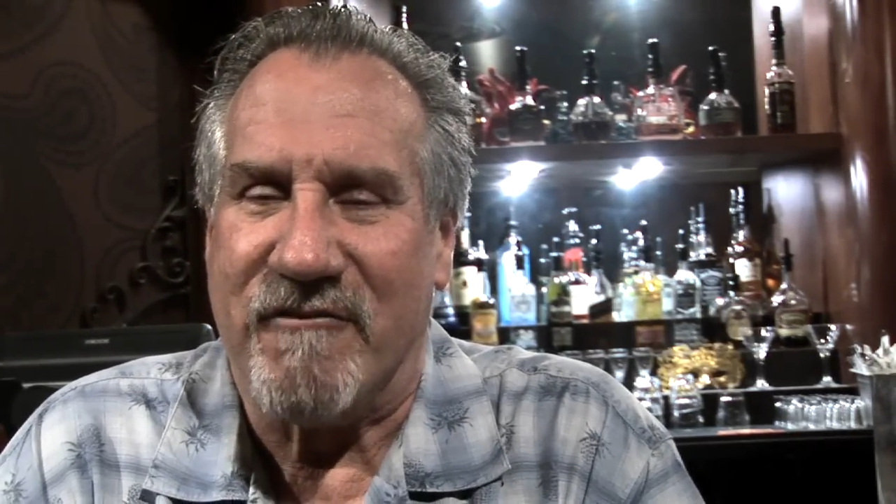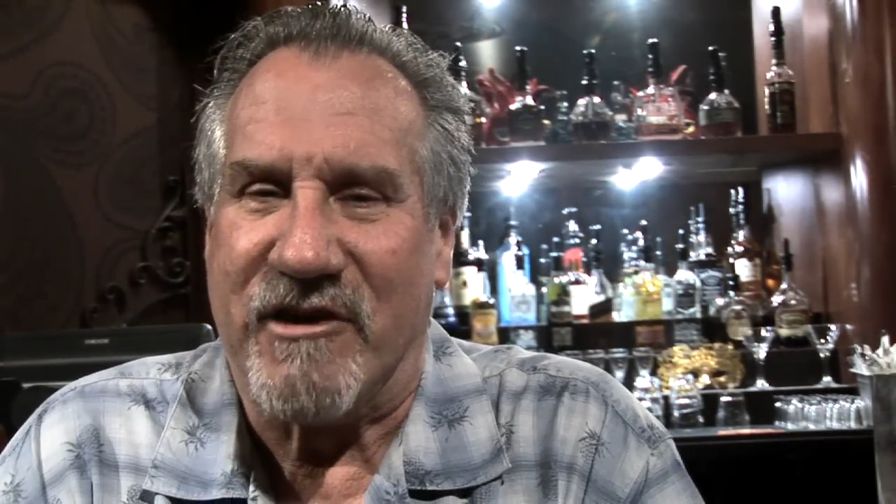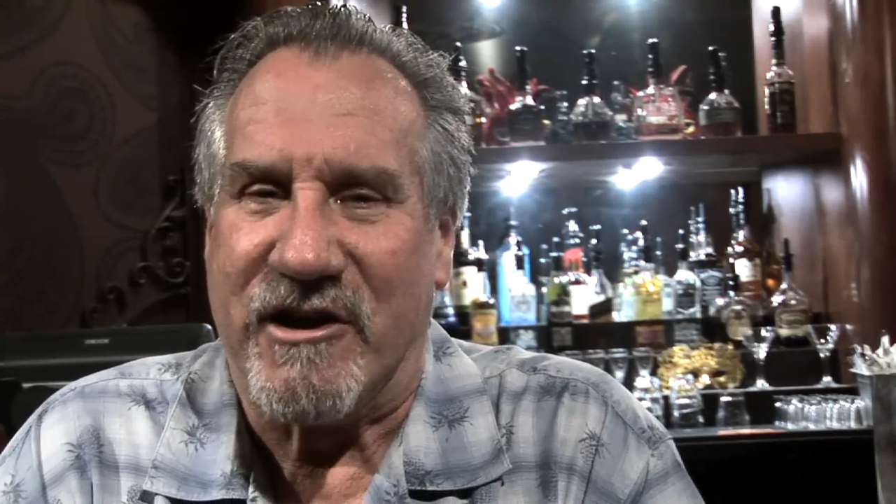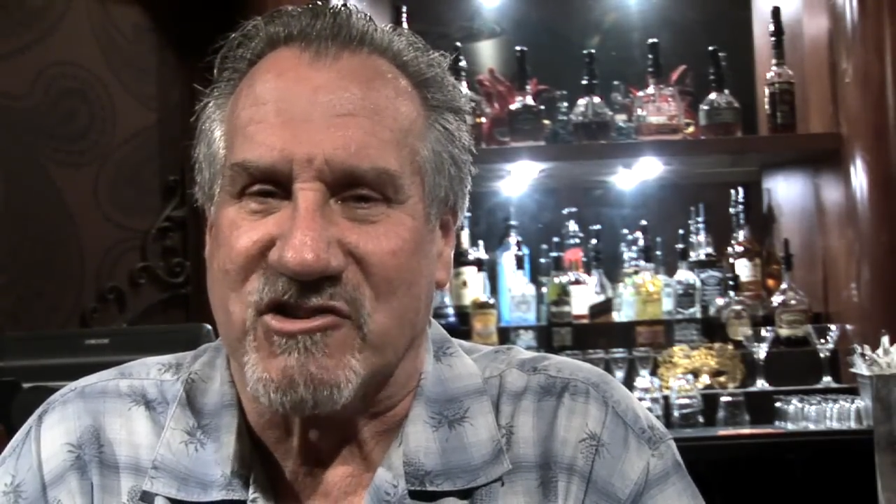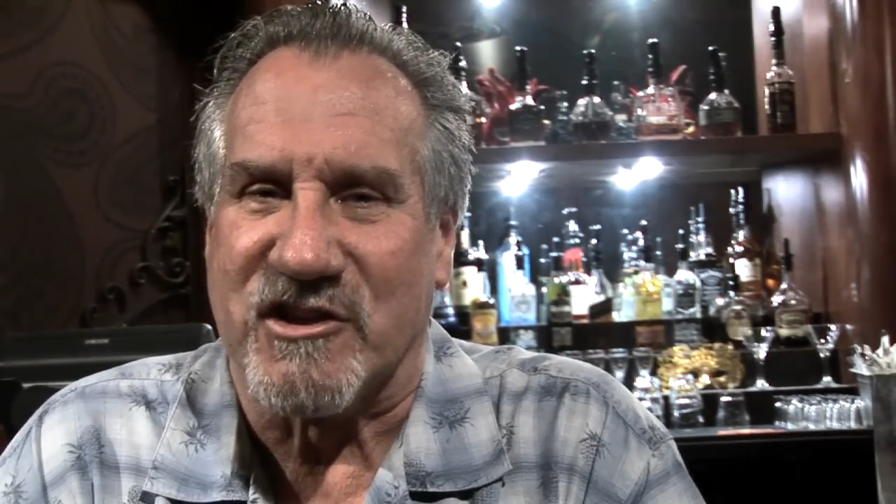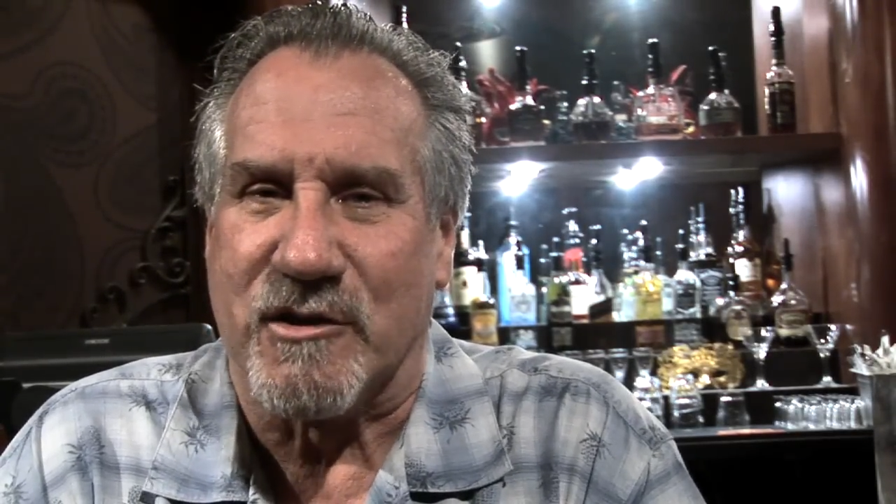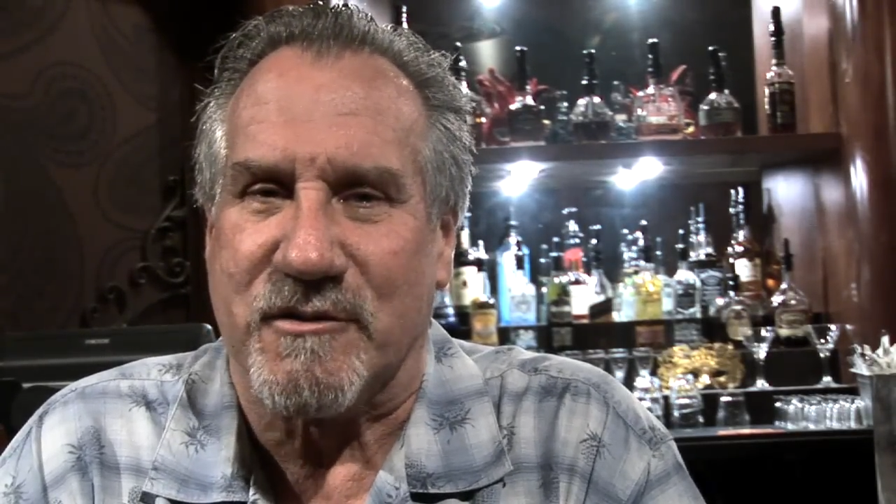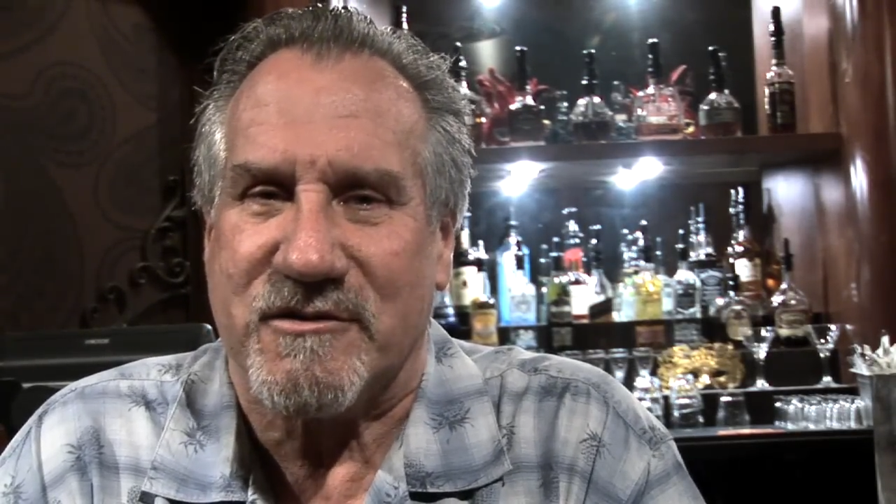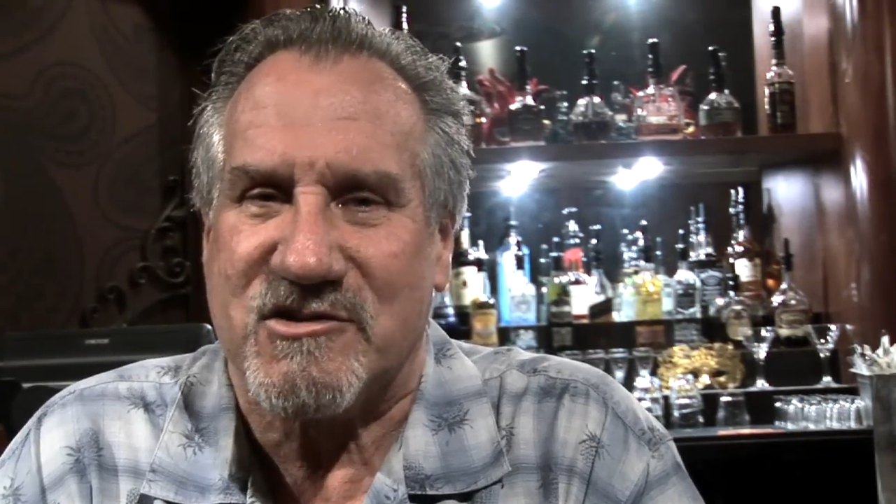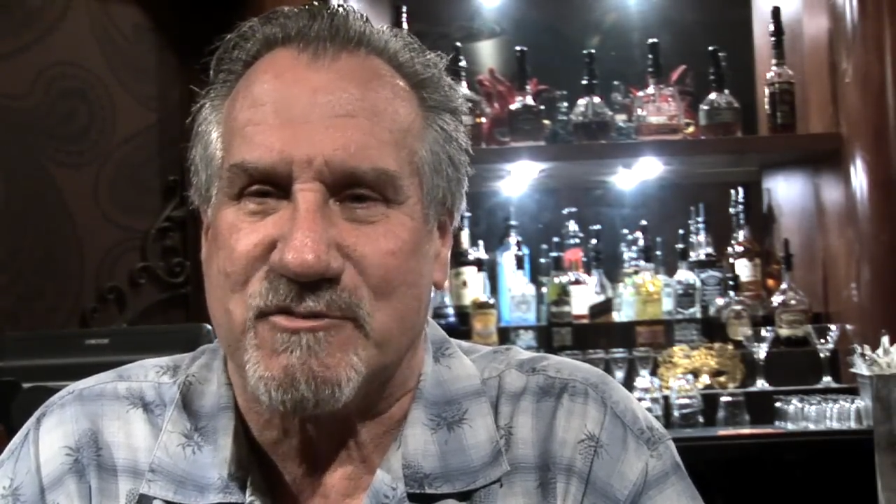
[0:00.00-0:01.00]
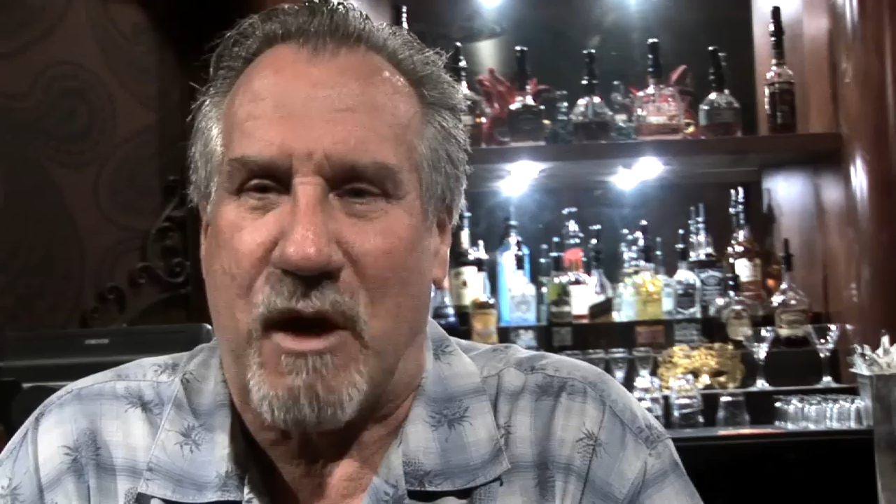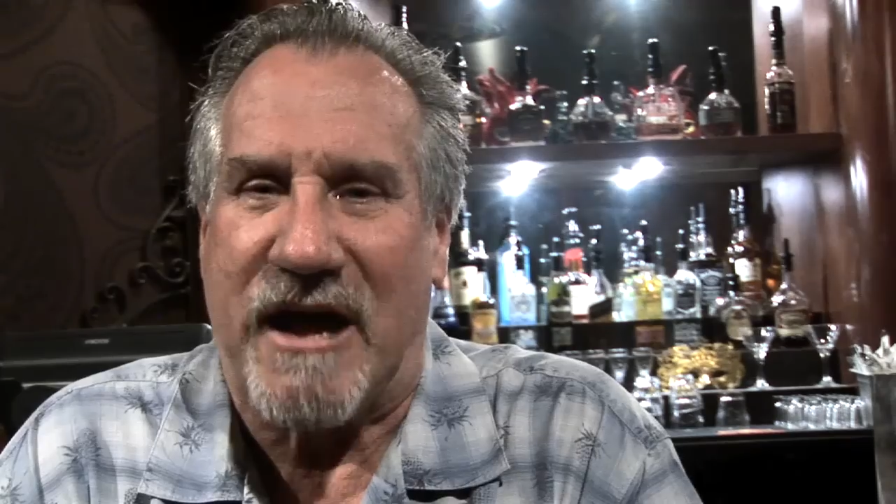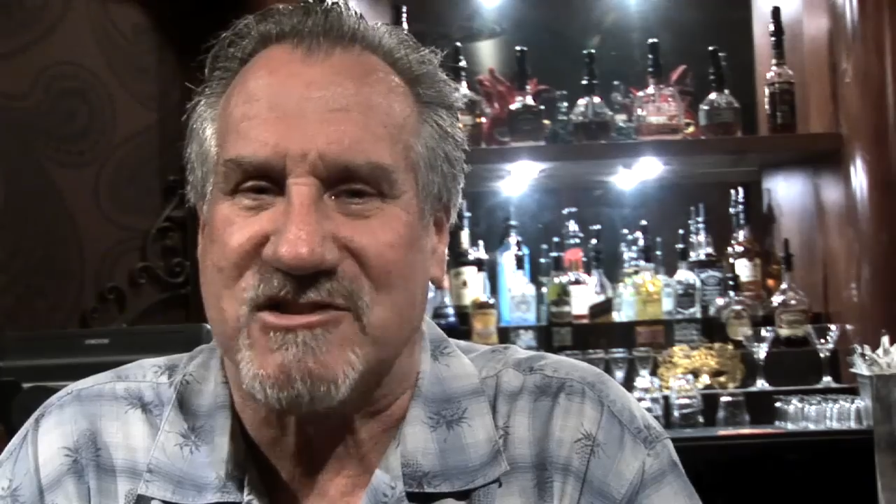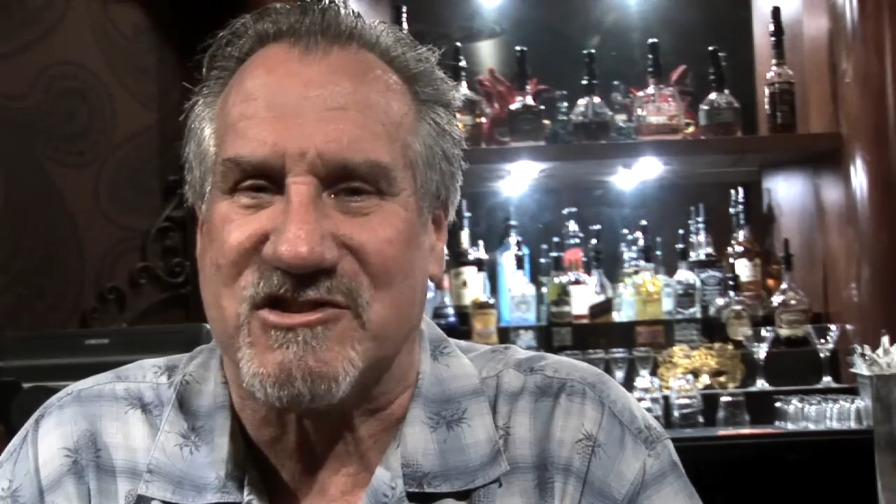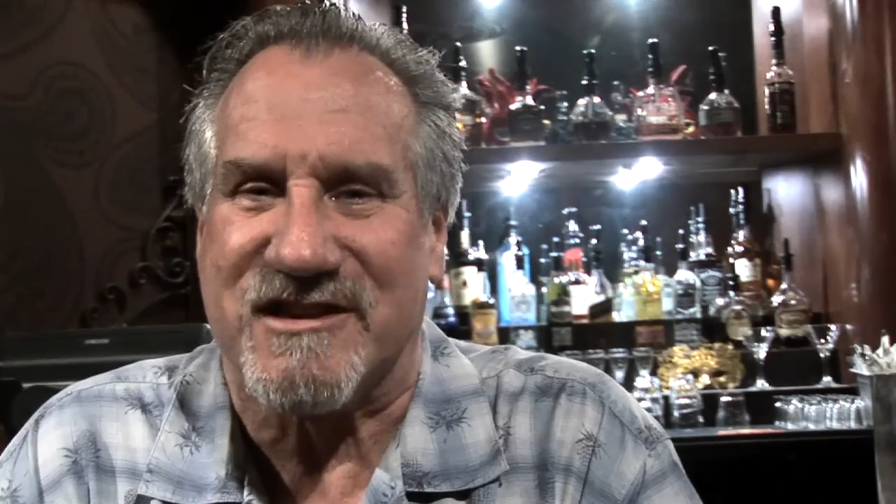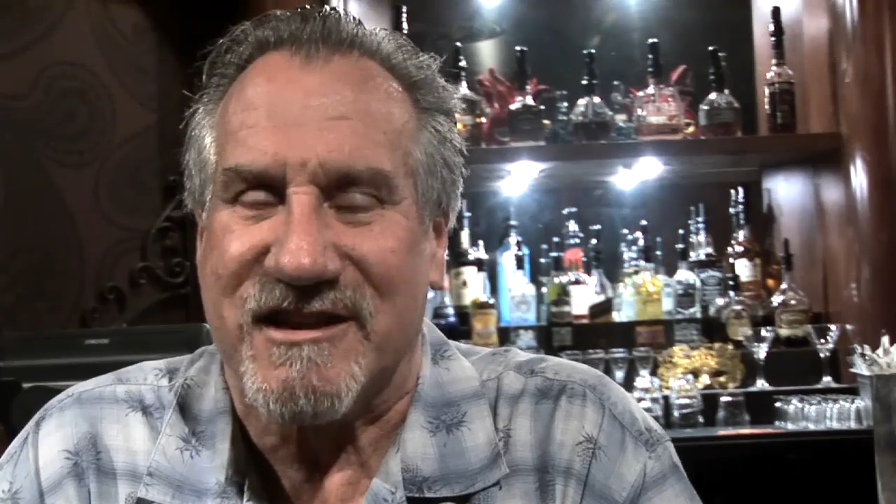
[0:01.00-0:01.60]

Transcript: various little spots.